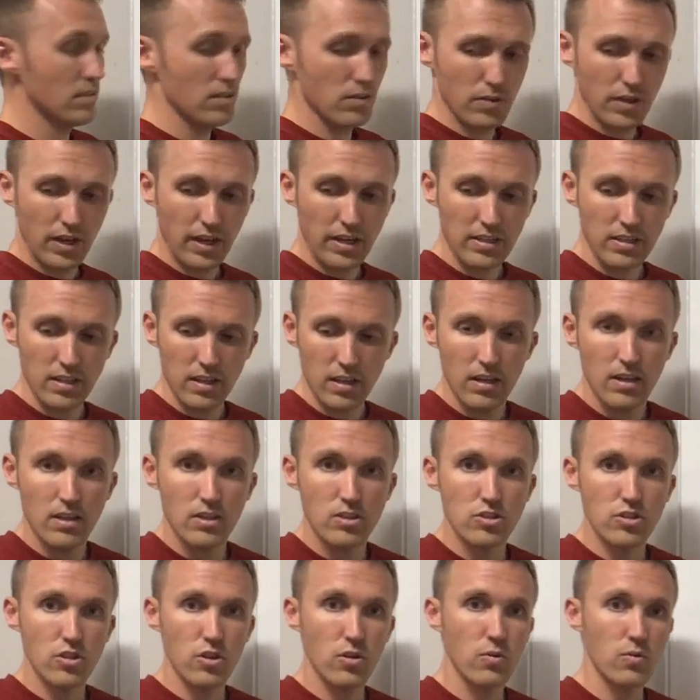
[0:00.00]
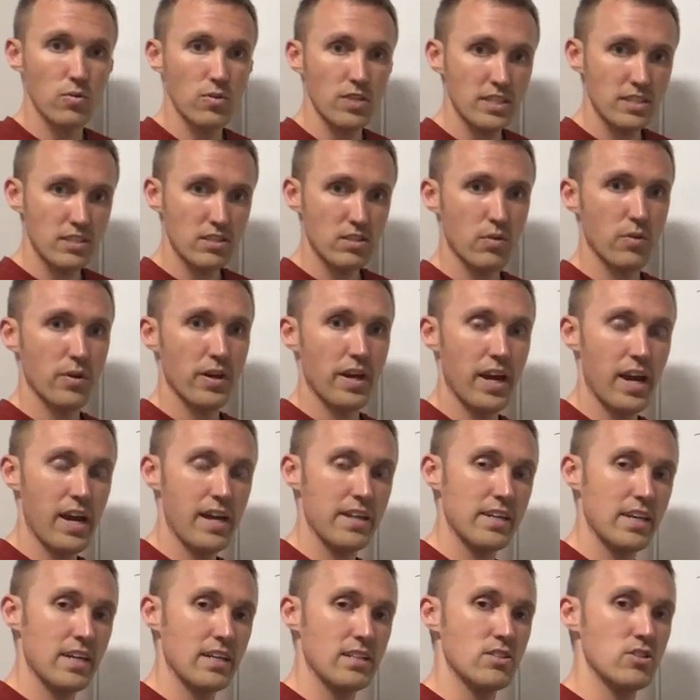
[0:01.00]
Okay, so let's go
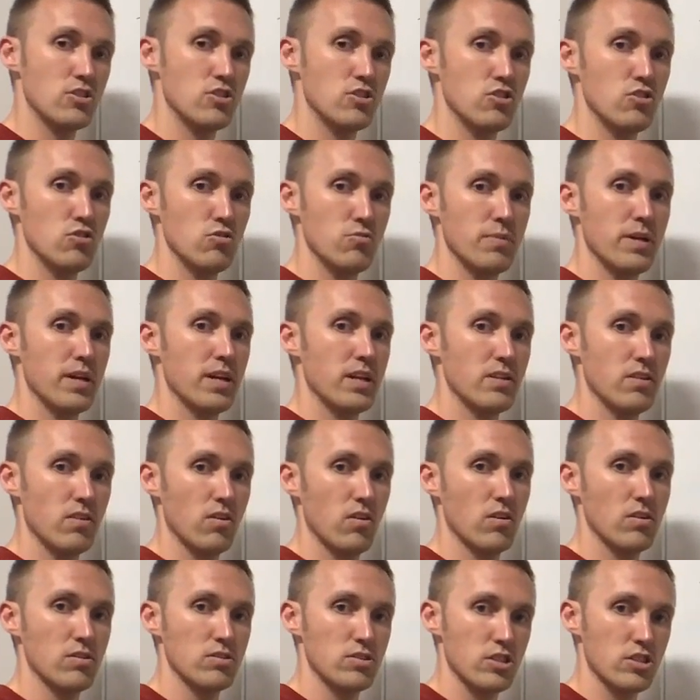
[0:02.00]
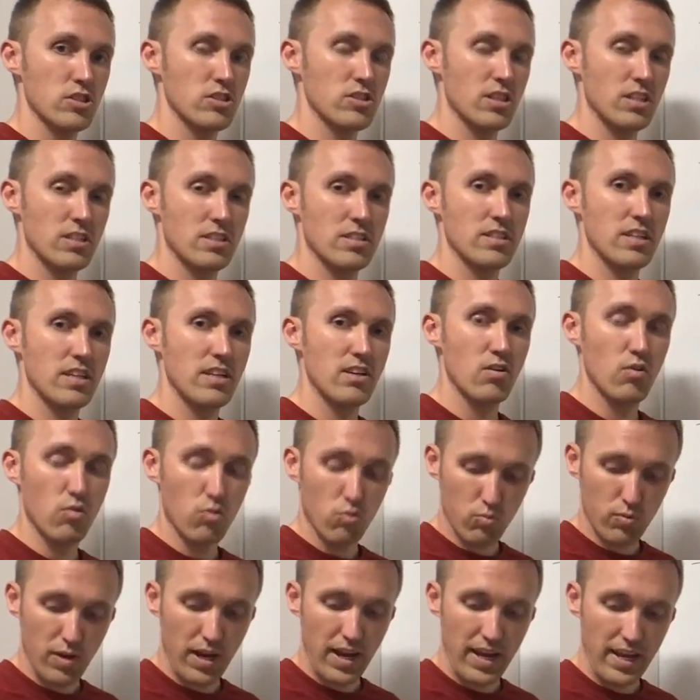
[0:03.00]
ahead and zoom in on just a
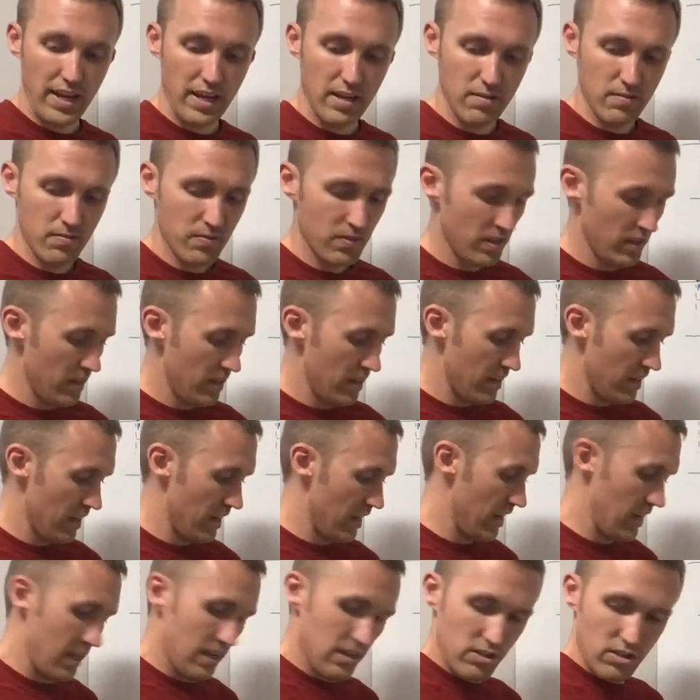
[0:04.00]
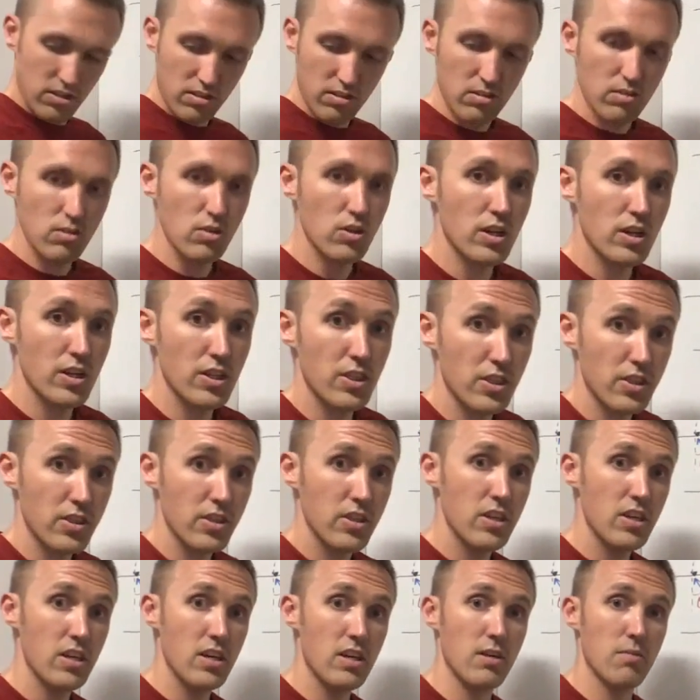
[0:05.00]
single ray and look at
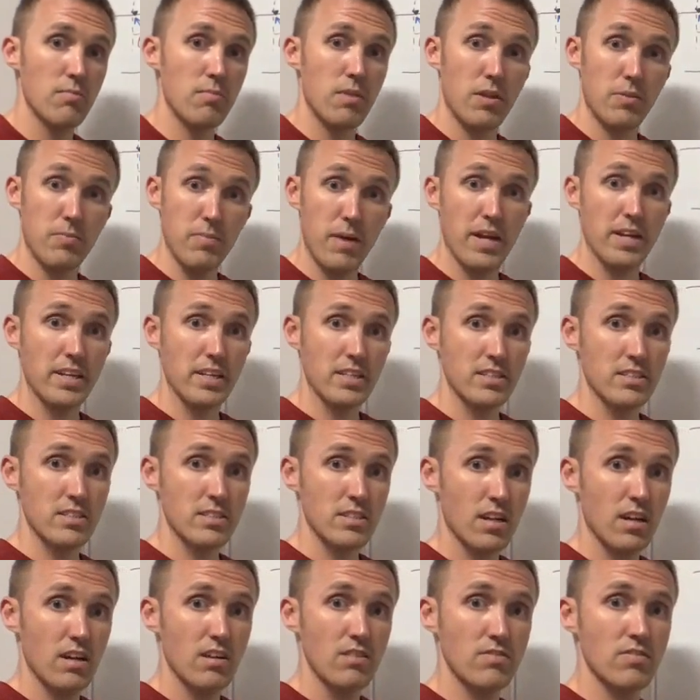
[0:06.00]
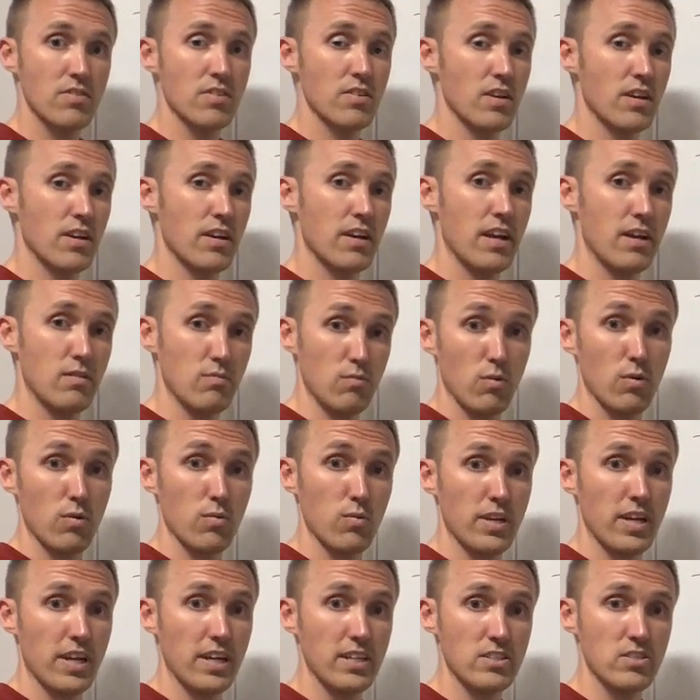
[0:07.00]
the mathematics and what we
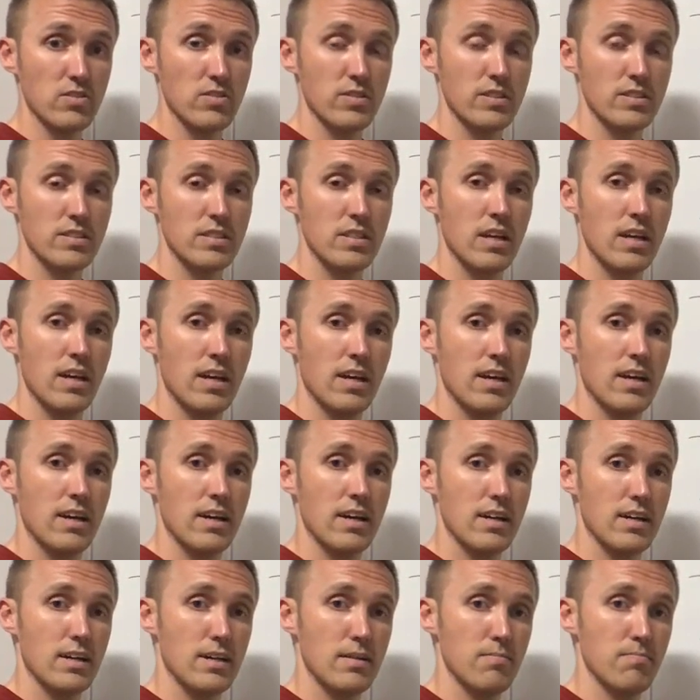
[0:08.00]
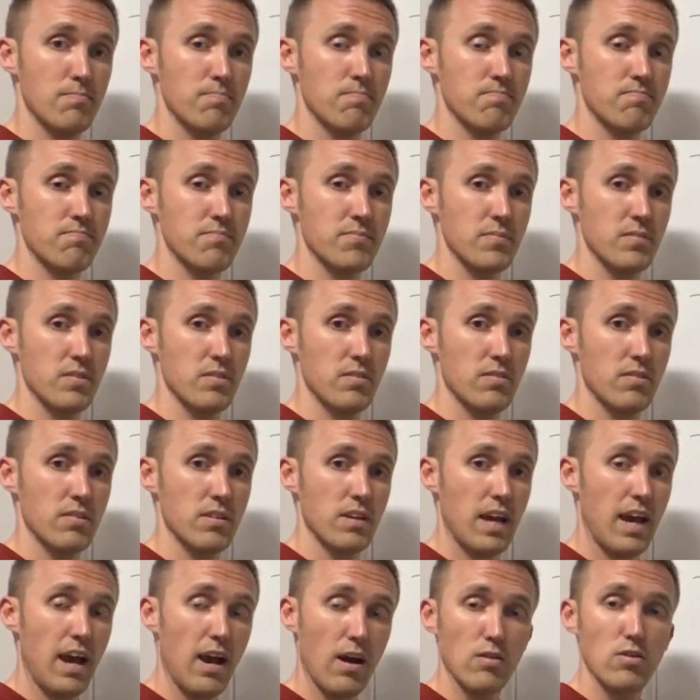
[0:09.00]
want to answer is,
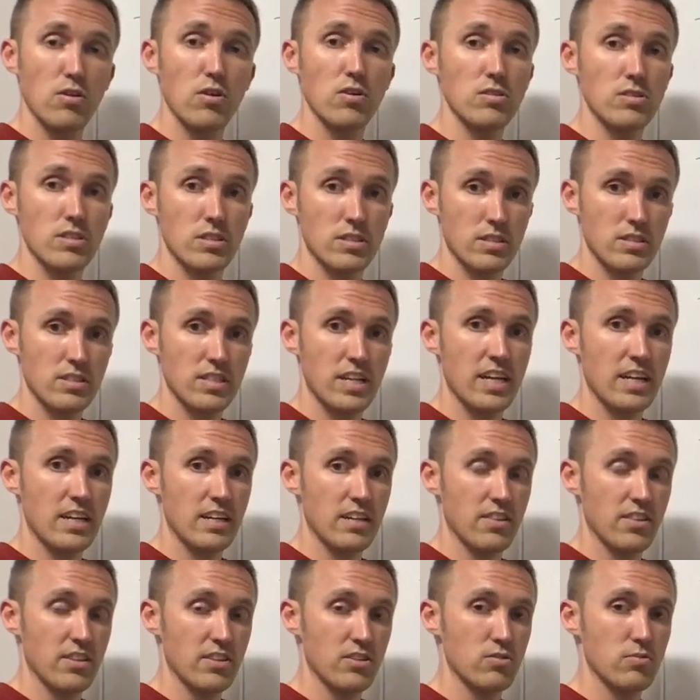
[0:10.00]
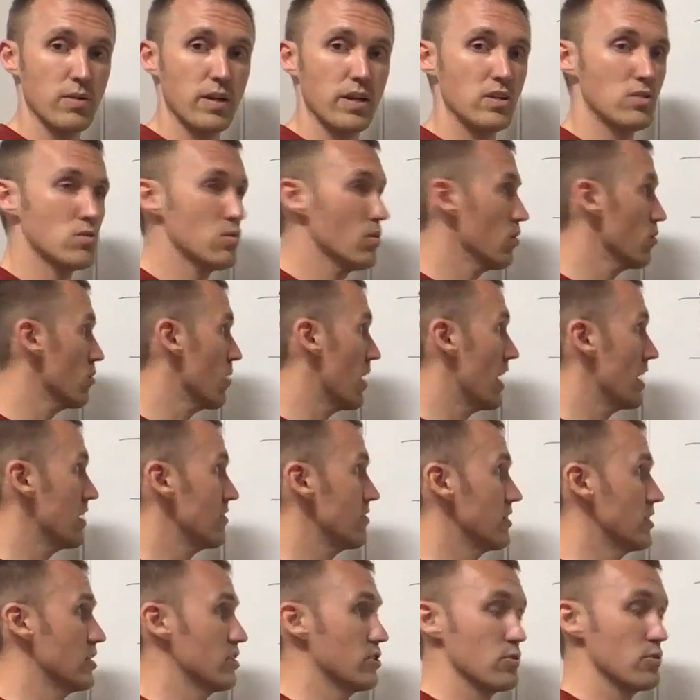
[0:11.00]
how long does it take this ray to
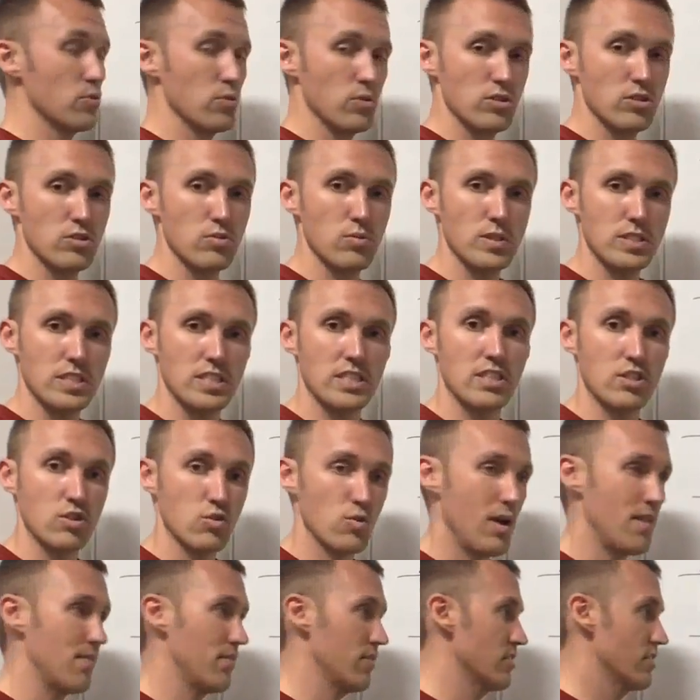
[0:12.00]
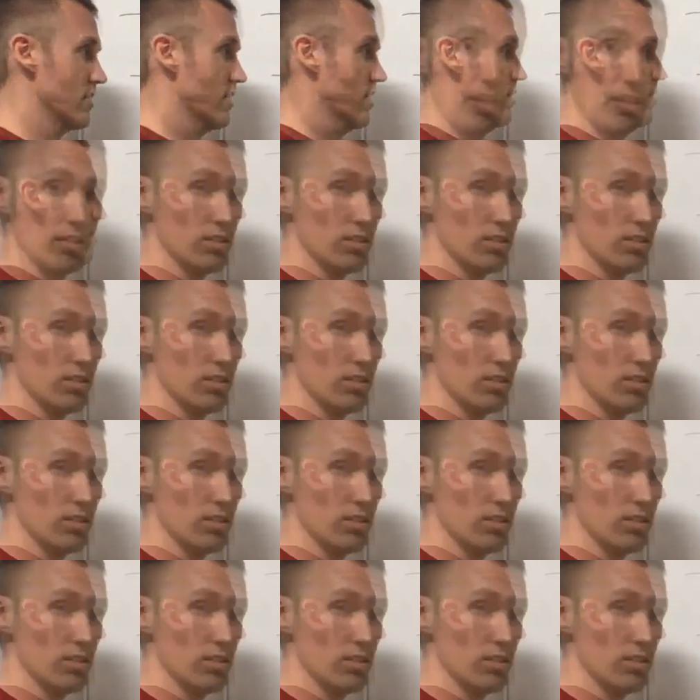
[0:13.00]
arrive at the source? What's the travel time?